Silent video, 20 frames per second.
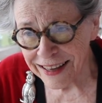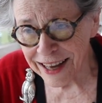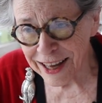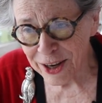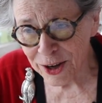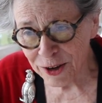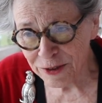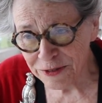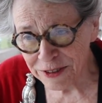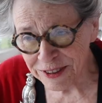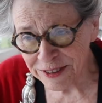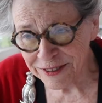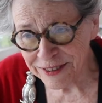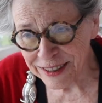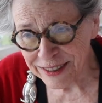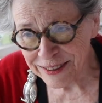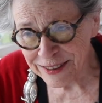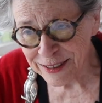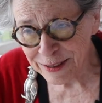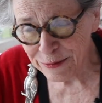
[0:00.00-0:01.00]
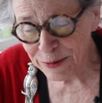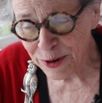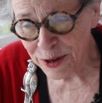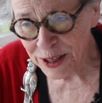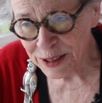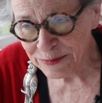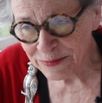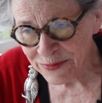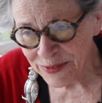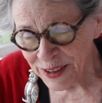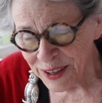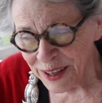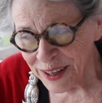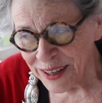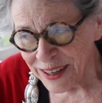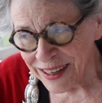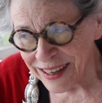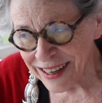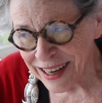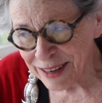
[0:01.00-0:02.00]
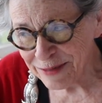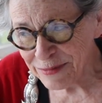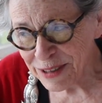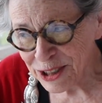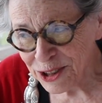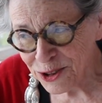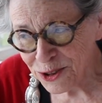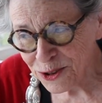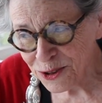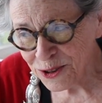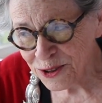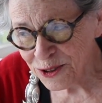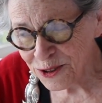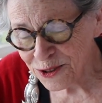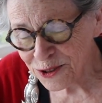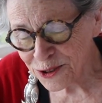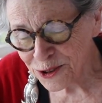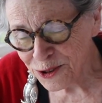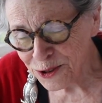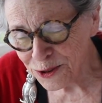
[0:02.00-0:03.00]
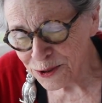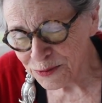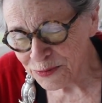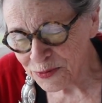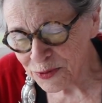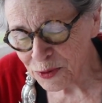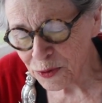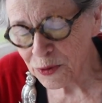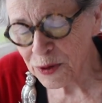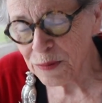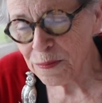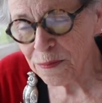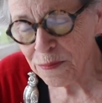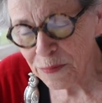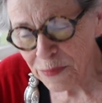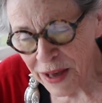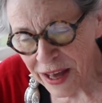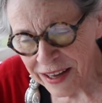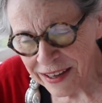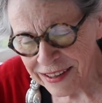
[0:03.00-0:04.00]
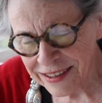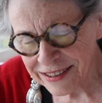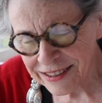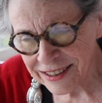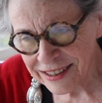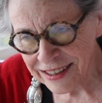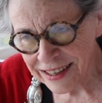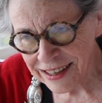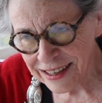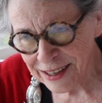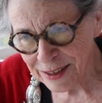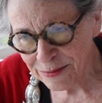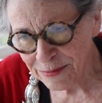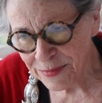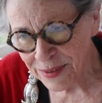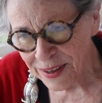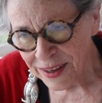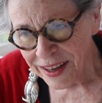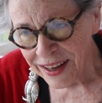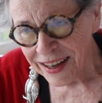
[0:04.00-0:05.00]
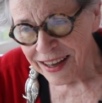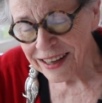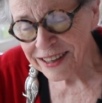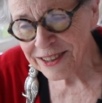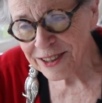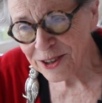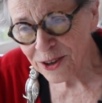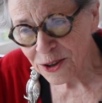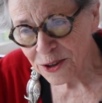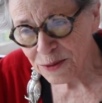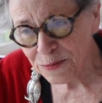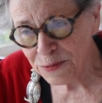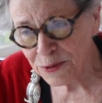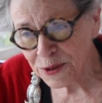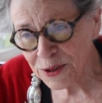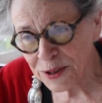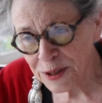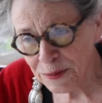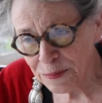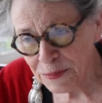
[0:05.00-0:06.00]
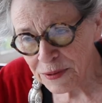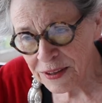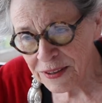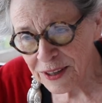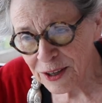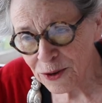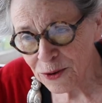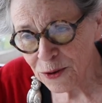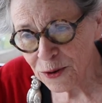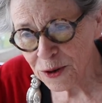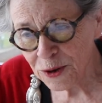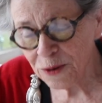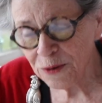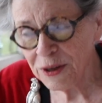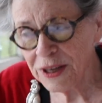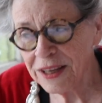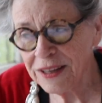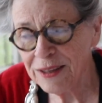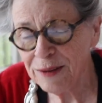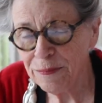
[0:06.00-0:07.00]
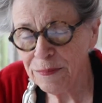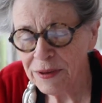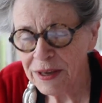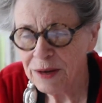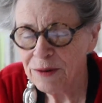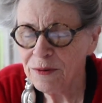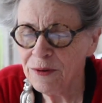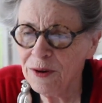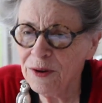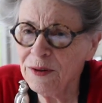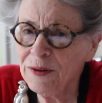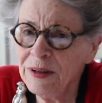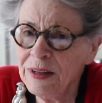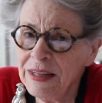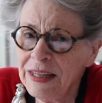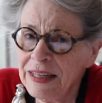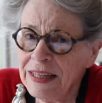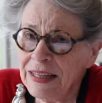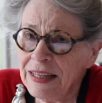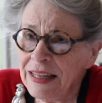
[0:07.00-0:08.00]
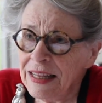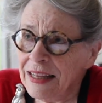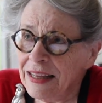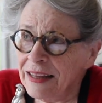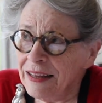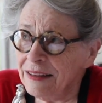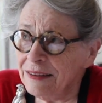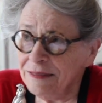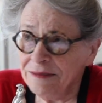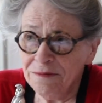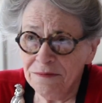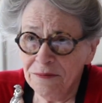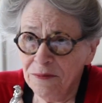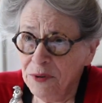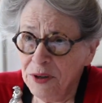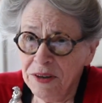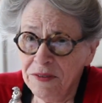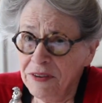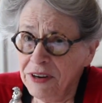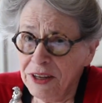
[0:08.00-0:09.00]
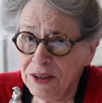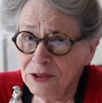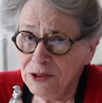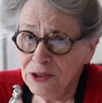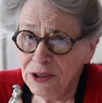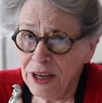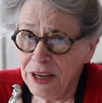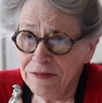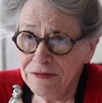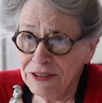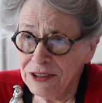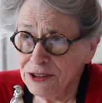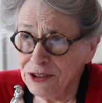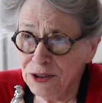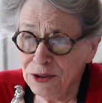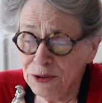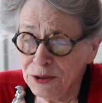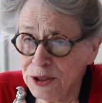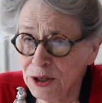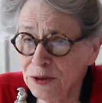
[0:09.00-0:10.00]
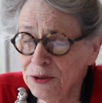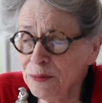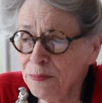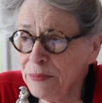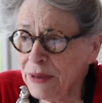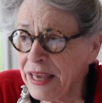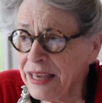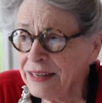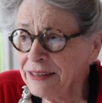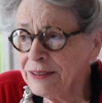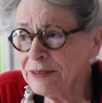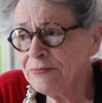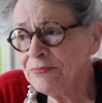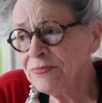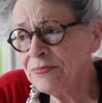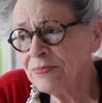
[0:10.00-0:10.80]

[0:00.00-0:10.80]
got off at 6 in the morning, got my children to school, went back at 10 a.m., and did all the bookkeeping, the ordering, and the payroll, whatever else you have to do, go to the bank.